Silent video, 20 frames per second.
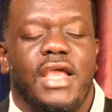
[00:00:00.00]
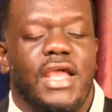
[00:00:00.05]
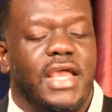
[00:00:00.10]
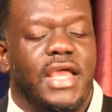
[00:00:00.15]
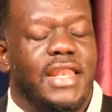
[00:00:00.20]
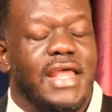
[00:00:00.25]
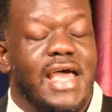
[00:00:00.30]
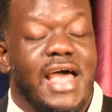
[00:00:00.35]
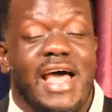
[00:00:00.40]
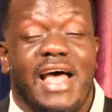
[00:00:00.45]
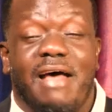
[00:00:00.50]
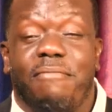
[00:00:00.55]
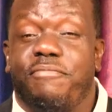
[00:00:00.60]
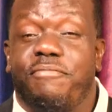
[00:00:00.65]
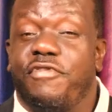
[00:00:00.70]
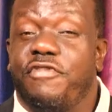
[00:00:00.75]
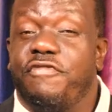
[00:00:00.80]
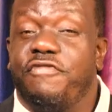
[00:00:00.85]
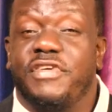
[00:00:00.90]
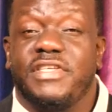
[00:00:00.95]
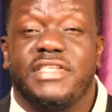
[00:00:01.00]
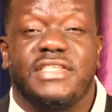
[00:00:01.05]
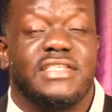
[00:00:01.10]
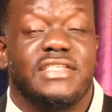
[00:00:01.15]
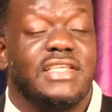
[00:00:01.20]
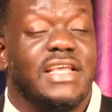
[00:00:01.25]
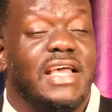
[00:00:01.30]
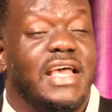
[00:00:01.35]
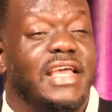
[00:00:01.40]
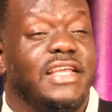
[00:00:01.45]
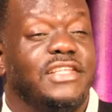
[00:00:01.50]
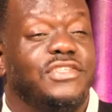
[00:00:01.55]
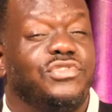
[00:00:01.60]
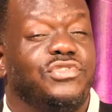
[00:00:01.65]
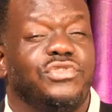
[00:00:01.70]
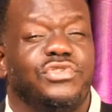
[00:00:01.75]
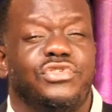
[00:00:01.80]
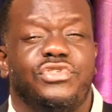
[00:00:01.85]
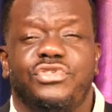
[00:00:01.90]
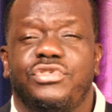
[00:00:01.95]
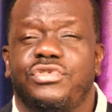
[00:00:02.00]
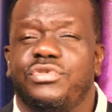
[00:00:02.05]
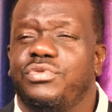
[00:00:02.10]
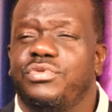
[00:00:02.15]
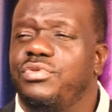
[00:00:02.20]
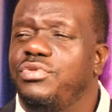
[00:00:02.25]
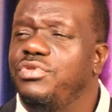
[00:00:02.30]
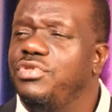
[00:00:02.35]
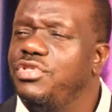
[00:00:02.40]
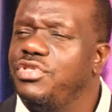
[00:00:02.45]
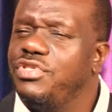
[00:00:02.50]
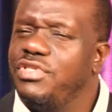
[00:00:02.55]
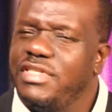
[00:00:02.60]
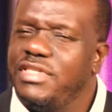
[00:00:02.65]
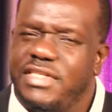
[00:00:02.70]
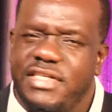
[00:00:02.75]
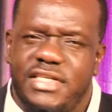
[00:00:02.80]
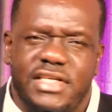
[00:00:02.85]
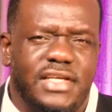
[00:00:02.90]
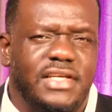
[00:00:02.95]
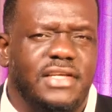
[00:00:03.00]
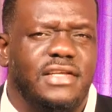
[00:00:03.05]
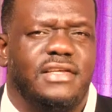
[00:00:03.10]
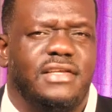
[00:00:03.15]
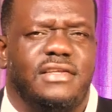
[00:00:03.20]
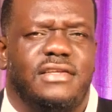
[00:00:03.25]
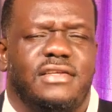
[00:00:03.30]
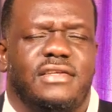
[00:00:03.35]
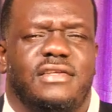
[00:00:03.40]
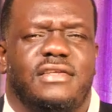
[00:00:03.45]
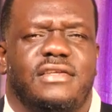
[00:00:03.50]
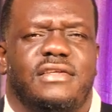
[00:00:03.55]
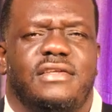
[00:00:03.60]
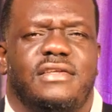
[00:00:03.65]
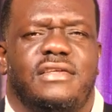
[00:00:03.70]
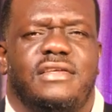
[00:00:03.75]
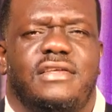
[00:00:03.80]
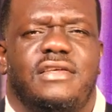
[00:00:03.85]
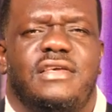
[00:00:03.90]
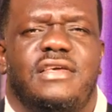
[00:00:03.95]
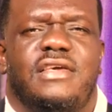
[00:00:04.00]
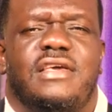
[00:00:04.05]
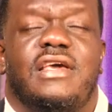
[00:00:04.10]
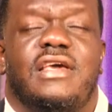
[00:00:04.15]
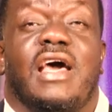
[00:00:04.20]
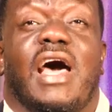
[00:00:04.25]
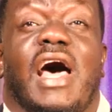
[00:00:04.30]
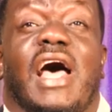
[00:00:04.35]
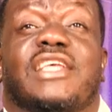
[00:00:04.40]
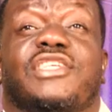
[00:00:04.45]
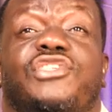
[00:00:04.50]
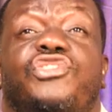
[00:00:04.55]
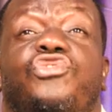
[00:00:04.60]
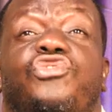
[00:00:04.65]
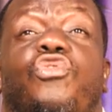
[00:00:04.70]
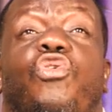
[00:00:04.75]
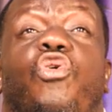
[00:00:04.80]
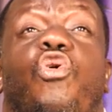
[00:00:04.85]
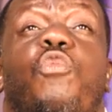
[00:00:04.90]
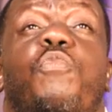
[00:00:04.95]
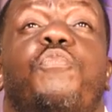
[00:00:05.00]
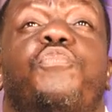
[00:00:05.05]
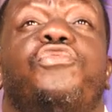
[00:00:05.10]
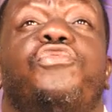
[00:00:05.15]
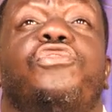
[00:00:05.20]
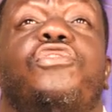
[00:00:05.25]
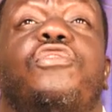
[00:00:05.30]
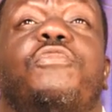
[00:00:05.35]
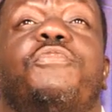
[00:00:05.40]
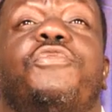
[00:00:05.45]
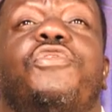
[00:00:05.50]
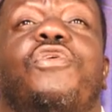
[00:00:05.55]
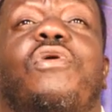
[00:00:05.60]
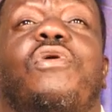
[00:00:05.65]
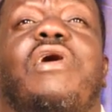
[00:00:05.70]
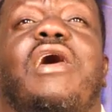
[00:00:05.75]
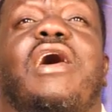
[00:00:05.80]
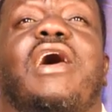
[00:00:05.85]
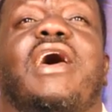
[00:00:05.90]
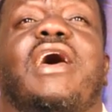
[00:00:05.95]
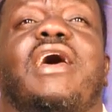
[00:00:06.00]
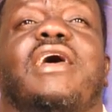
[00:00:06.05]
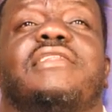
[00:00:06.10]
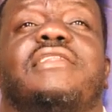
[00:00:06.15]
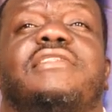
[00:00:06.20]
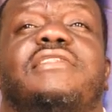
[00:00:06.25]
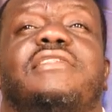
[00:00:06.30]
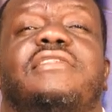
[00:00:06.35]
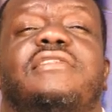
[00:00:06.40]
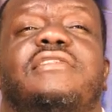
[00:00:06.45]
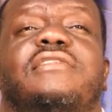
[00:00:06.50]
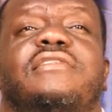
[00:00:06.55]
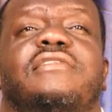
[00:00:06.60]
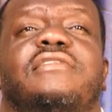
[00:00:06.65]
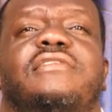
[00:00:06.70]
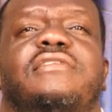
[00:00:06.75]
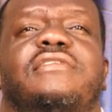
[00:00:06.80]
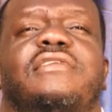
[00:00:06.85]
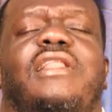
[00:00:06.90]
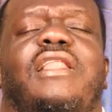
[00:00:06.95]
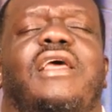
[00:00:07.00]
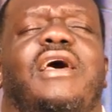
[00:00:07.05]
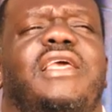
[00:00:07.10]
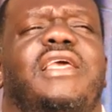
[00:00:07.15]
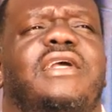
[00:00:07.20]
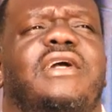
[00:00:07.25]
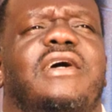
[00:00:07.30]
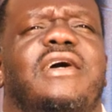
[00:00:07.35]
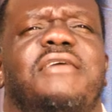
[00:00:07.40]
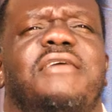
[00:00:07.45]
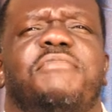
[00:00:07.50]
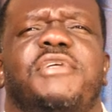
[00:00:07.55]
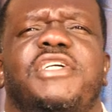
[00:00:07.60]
And I prophesy to you today as you open up your hearts, that